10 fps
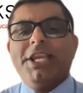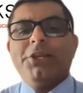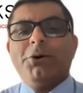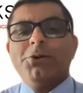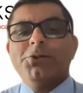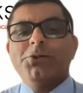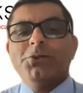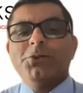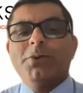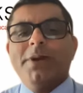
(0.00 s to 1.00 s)
in order
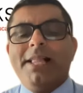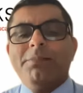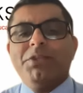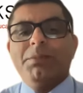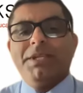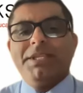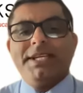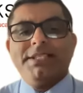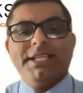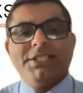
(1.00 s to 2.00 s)
to help with the
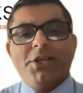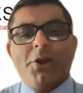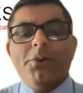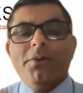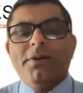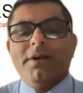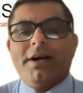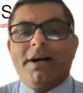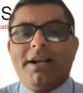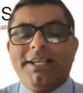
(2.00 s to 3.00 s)
PTSD. So
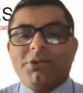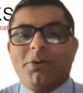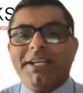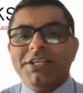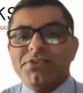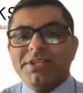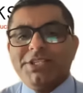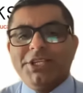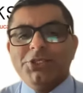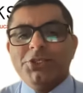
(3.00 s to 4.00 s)
uh, it's quite
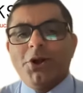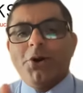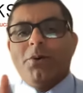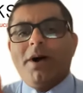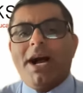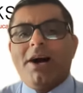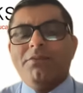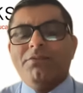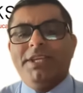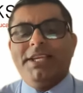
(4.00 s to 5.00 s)
interesting to know
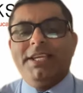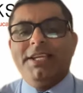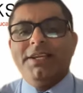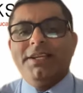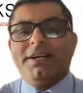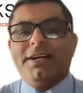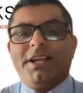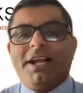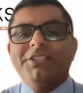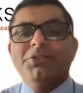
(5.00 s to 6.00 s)
how the
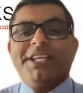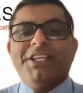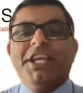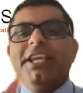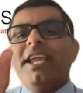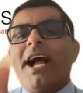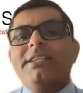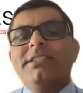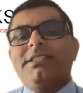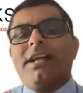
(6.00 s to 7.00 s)
uh, as you said, yin
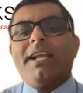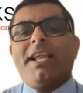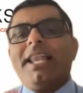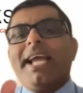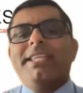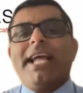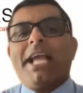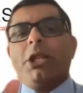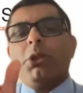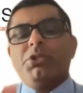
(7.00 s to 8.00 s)
yang, and I like
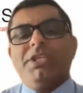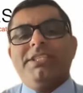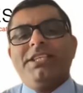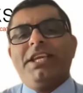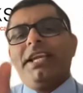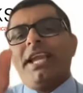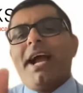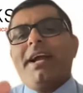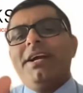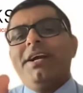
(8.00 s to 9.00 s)
the analogies, yin
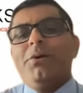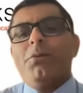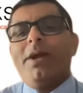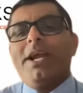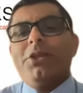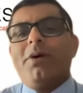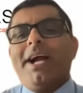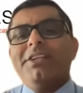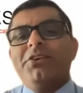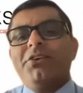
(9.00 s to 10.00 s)
yang, where you
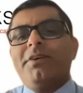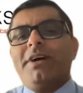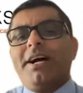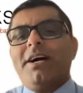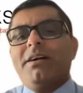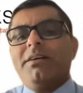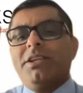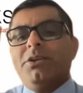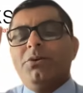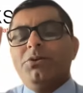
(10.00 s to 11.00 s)
either, uh,
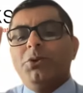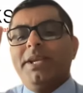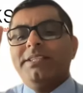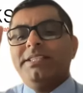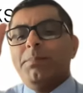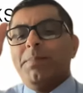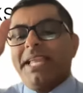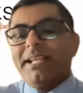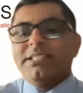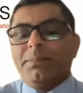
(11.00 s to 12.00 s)
you know, doing a
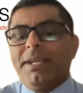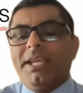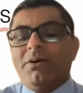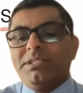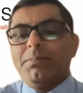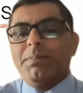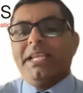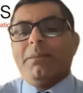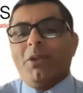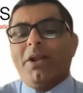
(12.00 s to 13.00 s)
sympathectomy or
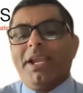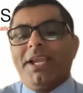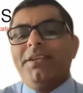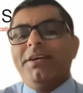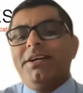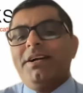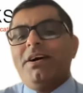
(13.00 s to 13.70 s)
sympathetic blockade,